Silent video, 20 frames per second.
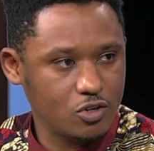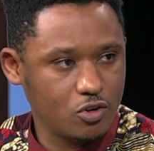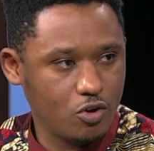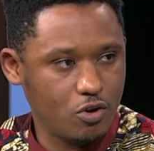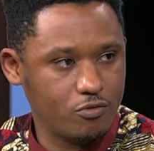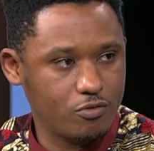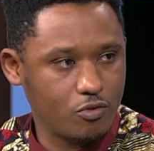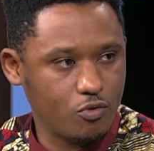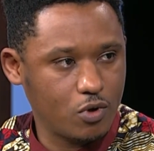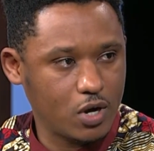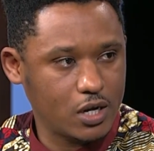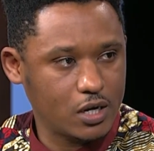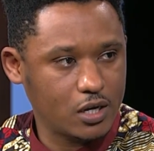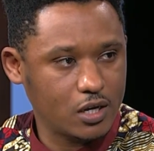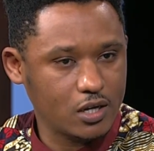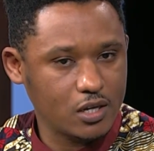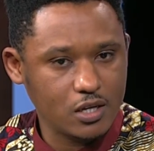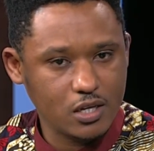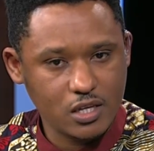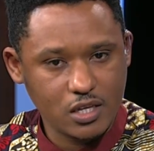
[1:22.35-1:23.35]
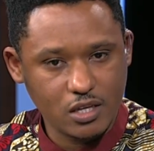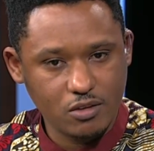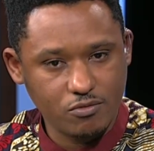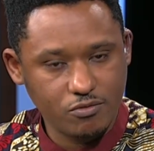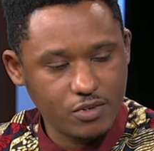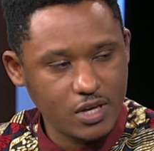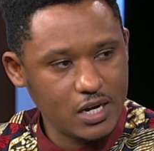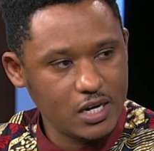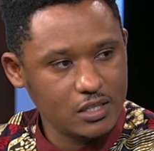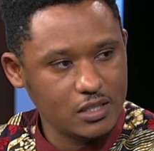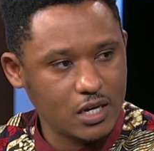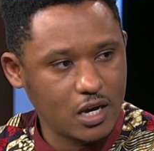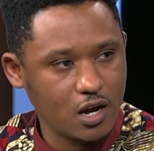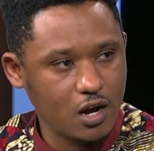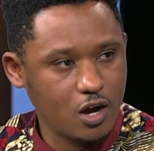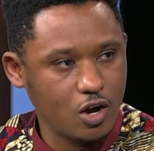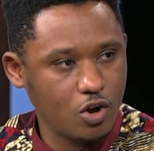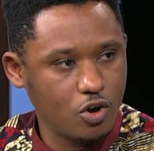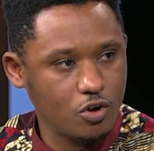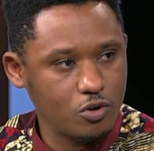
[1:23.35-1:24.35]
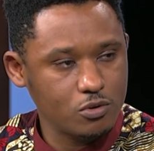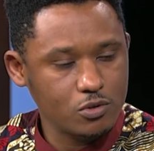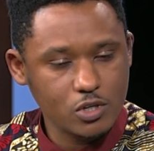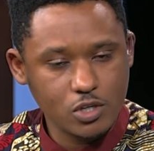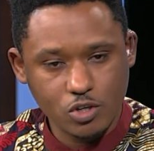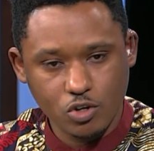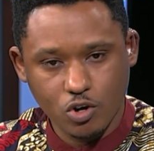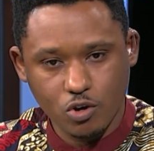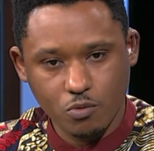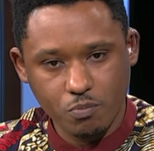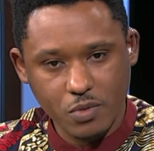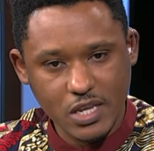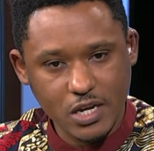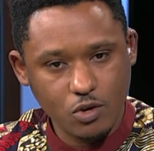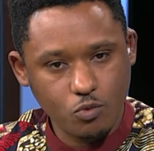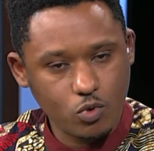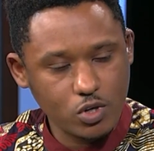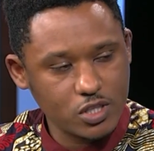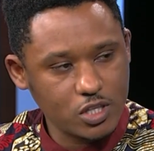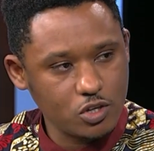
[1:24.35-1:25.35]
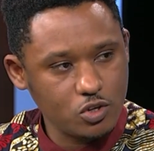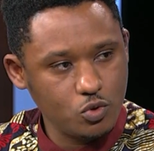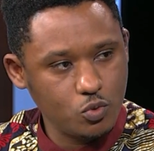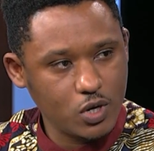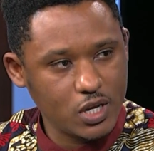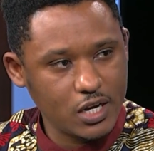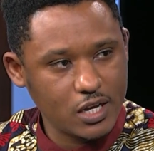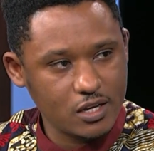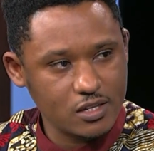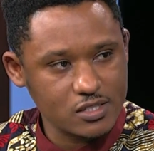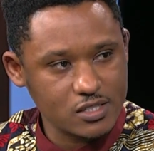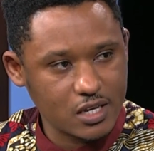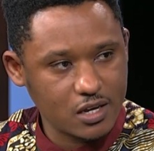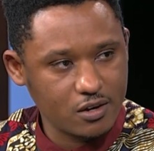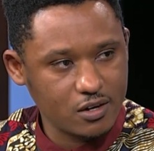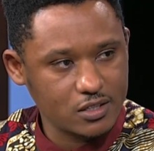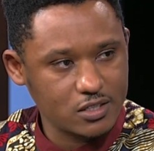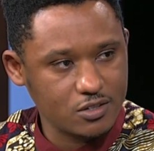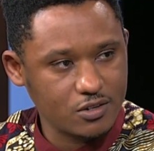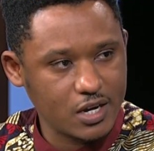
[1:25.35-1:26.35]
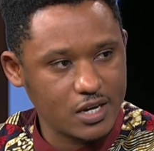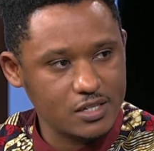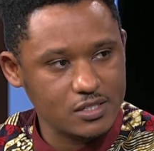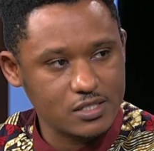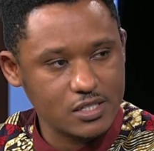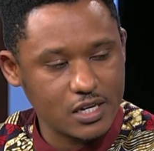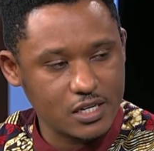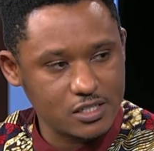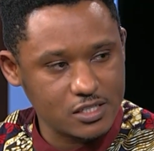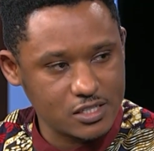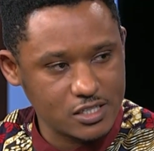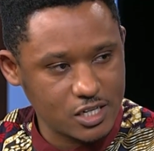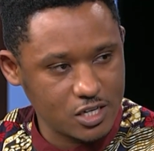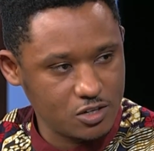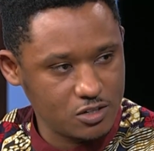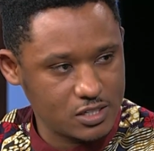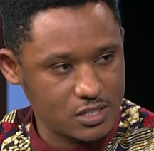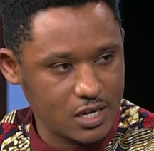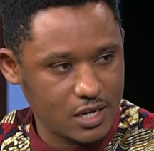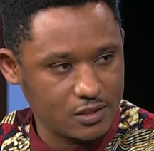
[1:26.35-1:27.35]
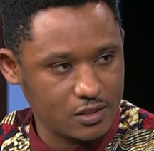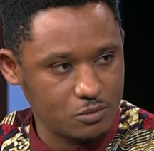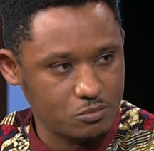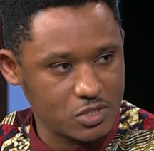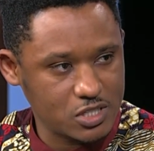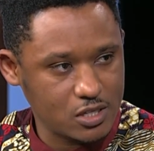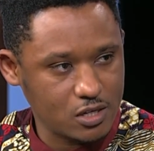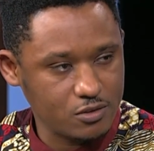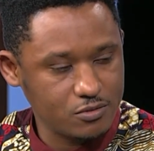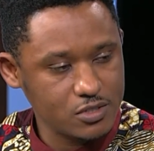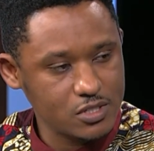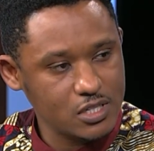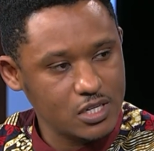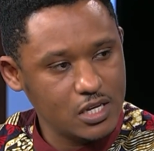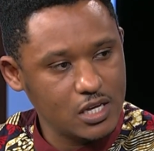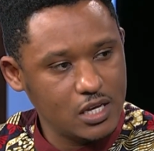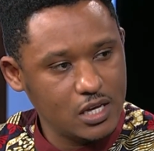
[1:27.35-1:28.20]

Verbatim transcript: of Rwanda, invading the Congo, committing what the UN has characterized as genocide themselves,